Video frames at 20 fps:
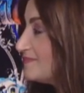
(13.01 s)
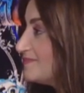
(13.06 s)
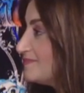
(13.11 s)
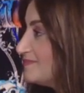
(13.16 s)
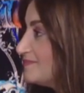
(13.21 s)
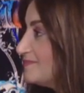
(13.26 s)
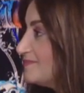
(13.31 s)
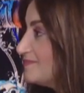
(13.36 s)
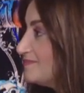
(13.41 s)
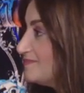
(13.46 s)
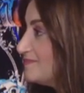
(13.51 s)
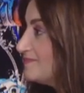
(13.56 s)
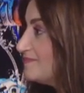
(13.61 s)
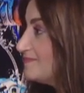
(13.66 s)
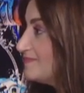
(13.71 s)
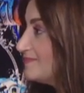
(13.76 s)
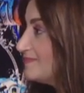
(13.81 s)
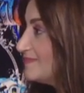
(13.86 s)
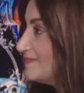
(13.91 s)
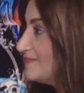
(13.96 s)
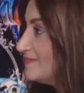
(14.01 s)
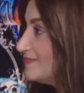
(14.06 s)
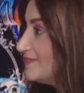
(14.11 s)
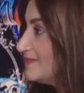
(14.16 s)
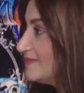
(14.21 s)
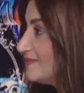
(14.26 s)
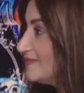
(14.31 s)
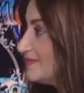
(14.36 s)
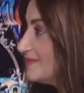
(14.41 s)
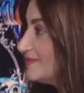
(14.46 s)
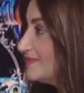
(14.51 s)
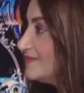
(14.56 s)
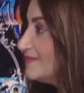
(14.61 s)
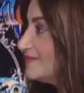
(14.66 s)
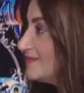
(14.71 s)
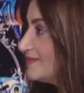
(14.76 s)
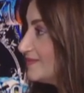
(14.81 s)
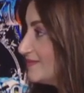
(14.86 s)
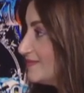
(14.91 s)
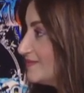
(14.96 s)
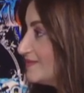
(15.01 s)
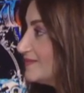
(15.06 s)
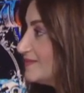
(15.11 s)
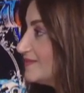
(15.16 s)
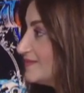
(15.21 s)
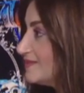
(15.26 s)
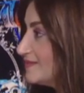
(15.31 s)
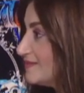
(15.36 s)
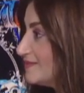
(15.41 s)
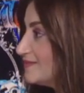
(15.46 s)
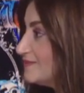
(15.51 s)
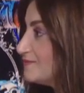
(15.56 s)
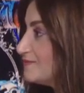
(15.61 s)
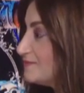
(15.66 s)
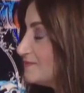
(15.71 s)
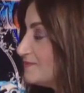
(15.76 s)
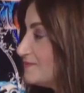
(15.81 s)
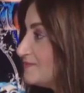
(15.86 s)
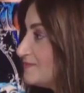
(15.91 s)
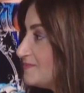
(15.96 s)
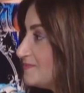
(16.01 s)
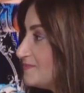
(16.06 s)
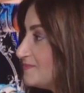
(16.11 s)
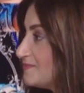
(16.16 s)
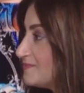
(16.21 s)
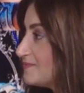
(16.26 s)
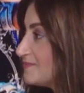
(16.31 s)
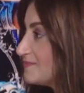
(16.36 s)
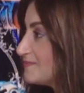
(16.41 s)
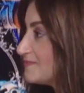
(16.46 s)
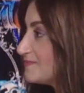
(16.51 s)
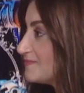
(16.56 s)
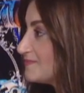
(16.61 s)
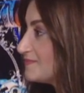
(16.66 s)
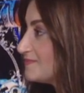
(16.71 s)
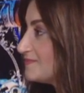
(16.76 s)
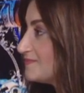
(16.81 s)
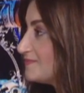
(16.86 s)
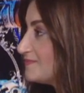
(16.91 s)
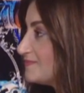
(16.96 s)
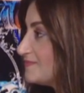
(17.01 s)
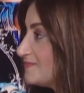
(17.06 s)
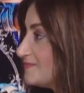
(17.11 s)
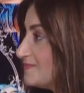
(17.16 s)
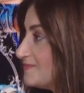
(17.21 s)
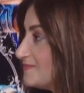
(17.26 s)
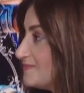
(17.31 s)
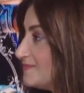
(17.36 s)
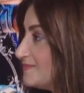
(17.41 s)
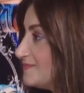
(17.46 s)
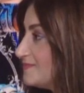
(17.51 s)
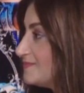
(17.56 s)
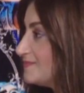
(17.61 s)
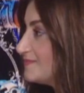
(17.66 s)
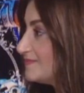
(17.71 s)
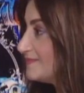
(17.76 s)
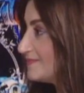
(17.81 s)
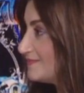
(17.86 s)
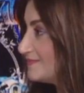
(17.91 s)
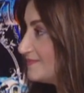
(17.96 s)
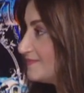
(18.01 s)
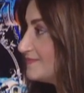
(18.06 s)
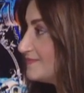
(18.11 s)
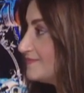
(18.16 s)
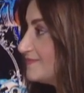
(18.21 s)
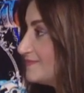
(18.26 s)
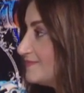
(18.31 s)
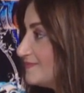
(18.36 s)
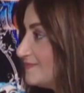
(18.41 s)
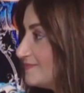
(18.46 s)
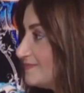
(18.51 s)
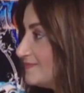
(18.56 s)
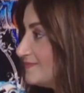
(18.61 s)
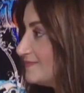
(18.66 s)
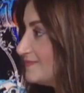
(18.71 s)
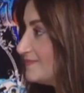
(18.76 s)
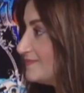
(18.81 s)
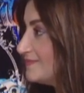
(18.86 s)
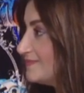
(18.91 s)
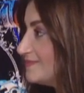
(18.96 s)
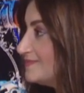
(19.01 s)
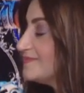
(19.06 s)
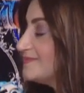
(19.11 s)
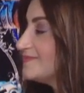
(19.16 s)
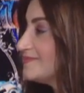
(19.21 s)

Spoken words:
No words are spoken by the person on screen.